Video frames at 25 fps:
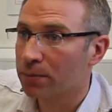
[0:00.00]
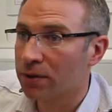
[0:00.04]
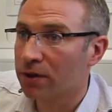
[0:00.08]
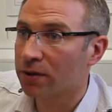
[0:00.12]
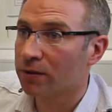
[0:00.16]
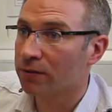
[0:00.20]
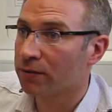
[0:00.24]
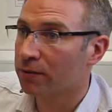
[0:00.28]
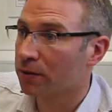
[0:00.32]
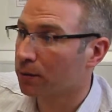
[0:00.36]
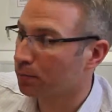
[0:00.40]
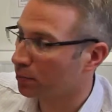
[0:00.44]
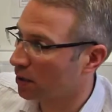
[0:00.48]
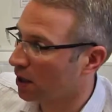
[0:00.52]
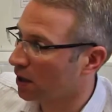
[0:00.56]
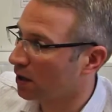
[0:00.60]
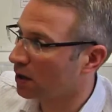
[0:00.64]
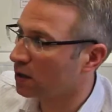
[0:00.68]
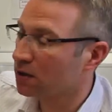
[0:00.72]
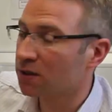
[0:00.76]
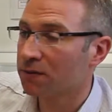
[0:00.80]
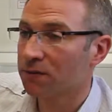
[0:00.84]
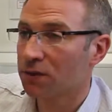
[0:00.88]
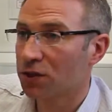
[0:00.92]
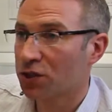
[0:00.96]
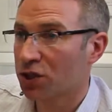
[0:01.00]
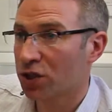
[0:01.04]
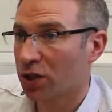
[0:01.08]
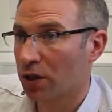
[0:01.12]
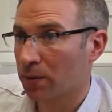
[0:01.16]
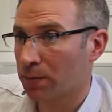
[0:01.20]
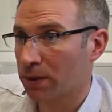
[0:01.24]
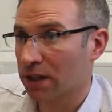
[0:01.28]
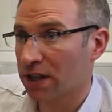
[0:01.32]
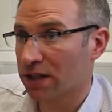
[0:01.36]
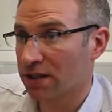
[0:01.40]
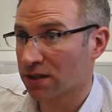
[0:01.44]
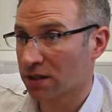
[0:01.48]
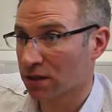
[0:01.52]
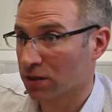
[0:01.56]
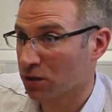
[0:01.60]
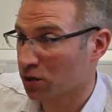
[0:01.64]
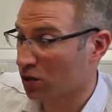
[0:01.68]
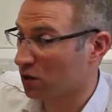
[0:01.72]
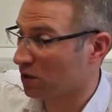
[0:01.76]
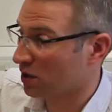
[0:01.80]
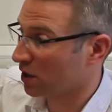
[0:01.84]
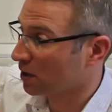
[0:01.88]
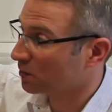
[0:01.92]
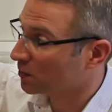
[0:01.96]
of part of the Chernobyl
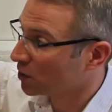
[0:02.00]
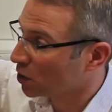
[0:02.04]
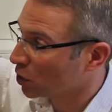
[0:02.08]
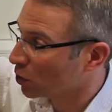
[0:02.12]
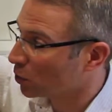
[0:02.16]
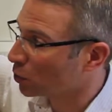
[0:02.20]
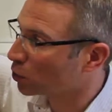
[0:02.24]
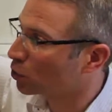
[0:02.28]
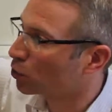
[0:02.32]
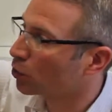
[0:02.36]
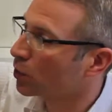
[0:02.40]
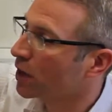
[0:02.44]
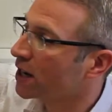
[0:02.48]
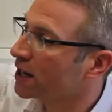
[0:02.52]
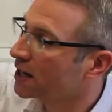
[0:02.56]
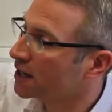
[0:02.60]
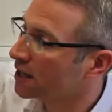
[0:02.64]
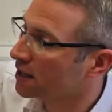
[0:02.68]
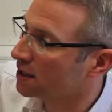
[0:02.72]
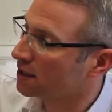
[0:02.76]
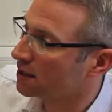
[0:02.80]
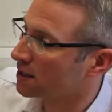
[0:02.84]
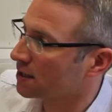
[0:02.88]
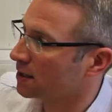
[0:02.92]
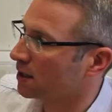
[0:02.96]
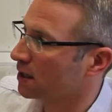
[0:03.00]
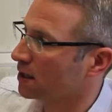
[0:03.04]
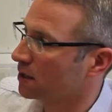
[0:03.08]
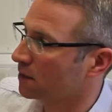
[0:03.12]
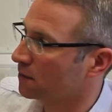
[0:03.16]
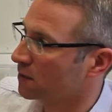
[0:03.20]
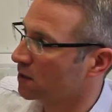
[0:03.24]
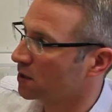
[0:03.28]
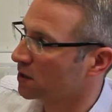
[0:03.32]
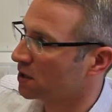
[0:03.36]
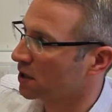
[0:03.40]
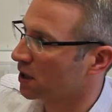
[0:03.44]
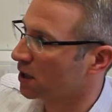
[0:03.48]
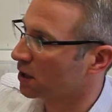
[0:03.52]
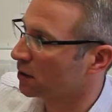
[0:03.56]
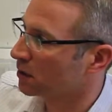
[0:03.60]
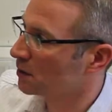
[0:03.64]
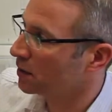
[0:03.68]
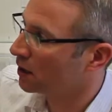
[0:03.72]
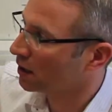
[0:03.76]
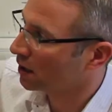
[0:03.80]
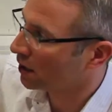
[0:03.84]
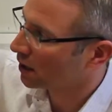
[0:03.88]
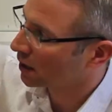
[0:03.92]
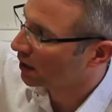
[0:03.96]
exclusion zone, the Ukrainian side of the
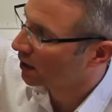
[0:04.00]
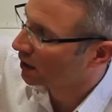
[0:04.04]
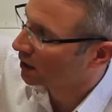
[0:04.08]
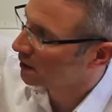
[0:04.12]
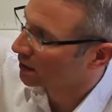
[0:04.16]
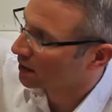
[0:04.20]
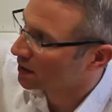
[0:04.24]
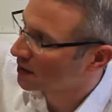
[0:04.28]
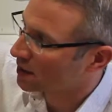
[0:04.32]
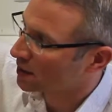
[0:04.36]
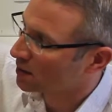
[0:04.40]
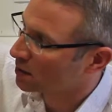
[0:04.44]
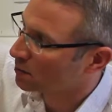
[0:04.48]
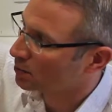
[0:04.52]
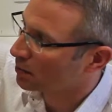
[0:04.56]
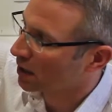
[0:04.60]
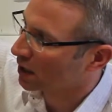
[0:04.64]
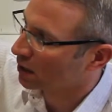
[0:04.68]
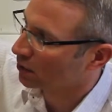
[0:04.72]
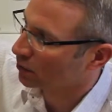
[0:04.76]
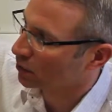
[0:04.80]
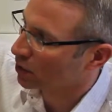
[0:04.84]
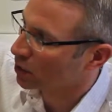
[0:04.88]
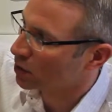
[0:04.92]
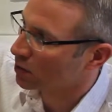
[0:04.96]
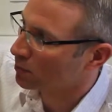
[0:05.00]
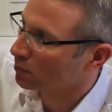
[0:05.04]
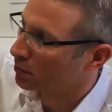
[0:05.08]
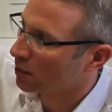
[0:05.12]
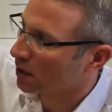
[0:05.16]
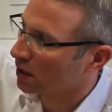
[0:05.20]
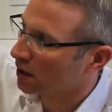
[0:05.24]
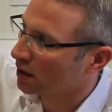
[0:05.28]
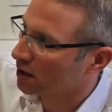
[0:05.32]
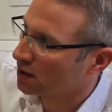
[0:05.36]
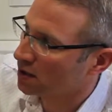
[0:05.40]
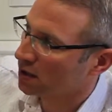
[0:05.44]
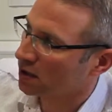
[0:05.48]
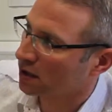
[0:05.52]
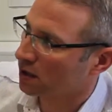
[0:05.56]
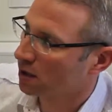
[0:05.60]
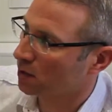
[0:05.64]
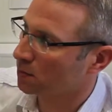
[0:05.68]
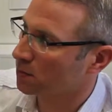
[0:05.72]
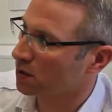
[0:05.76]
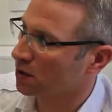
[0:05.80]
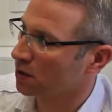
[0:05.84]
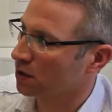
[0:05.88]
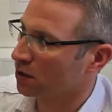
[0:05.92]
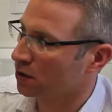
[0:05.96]
zone. This is the Belarusian part
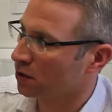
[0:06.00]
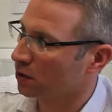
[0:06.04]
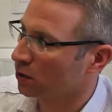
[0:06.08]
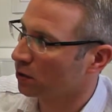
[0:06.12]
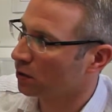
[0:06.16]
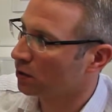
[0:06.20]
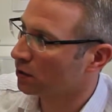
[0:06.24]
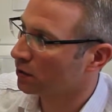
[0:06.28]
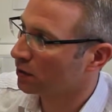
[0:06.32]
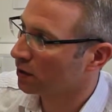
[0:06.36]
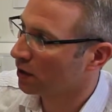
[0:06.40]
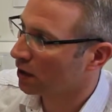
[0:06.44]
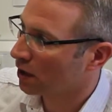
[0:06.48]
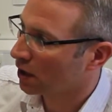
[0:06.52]
up to the north.